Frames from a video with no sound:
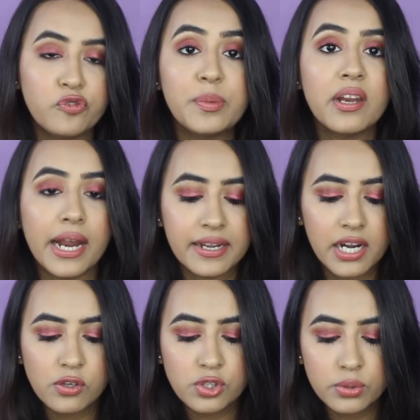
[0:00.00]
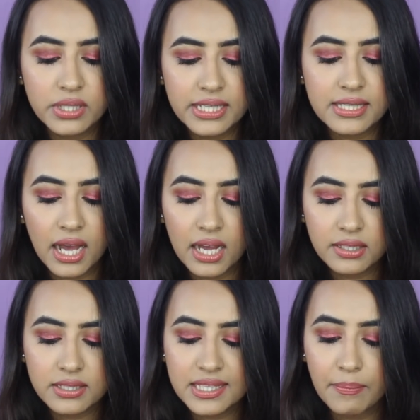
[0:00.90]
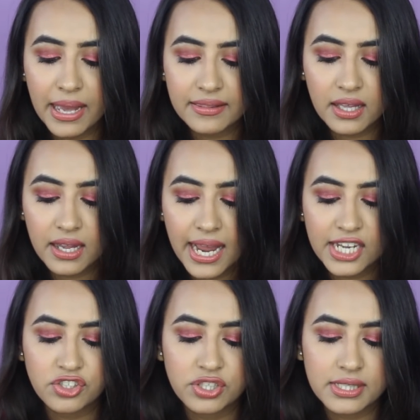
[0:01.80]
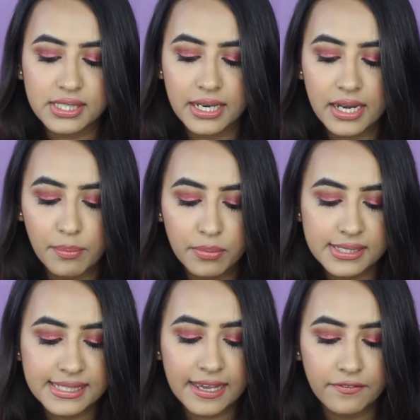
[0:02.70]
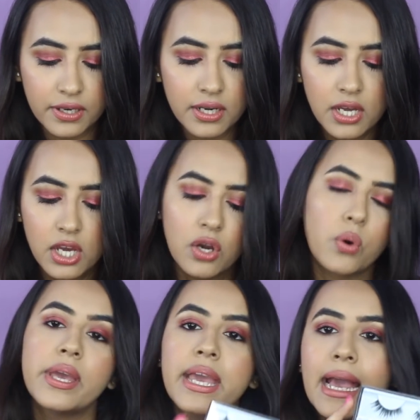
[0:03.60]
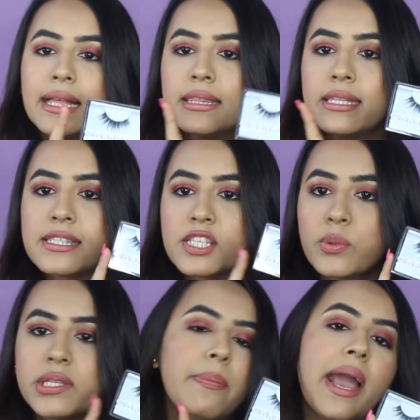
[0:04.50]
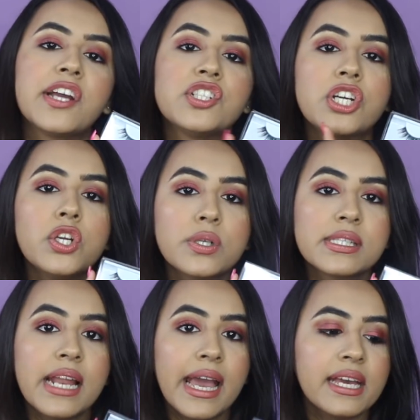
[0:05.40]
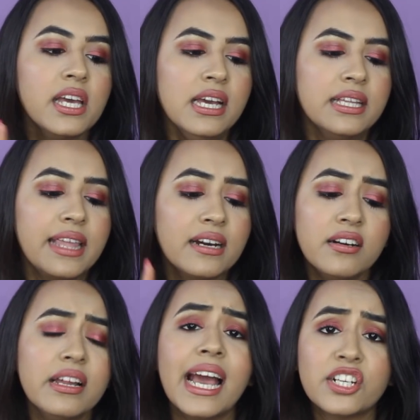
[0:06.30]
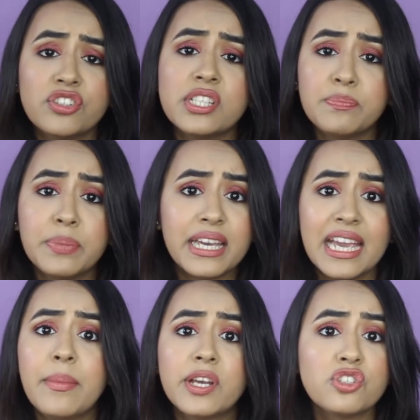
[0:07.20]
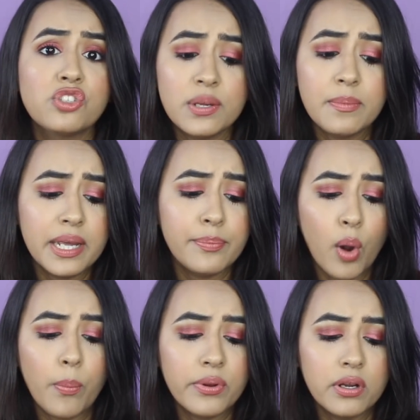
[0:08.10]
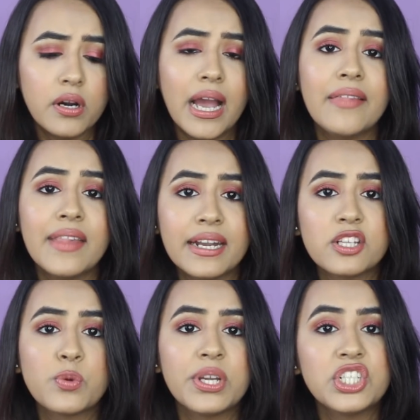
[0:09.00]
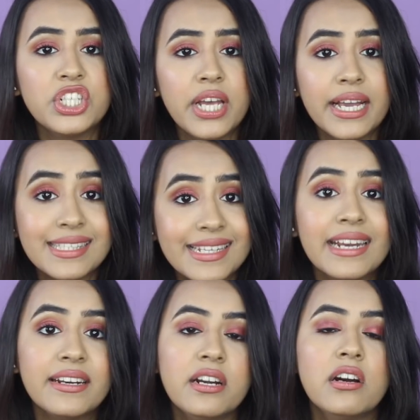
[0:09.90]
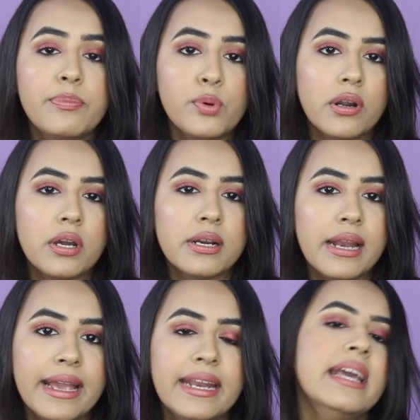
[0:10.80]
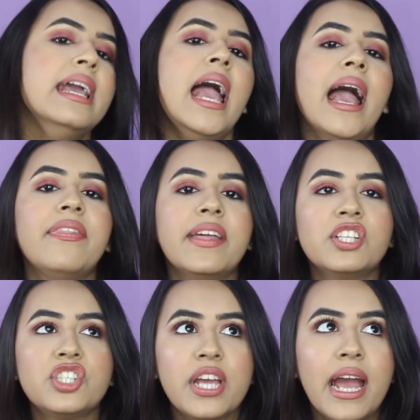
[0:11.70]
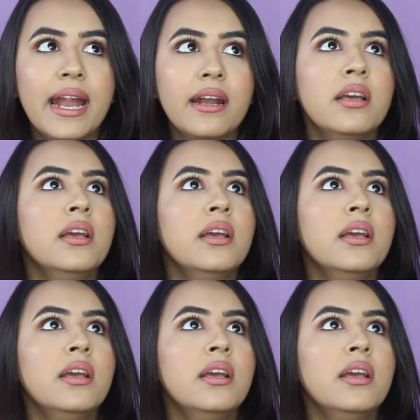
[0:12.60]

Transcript: of me right now. So these are the Samantha lashes in number 7. Okay, and this is what the packaging looks like. Her lashes, it became extremely popular, and that is when she extended her product line, and then she had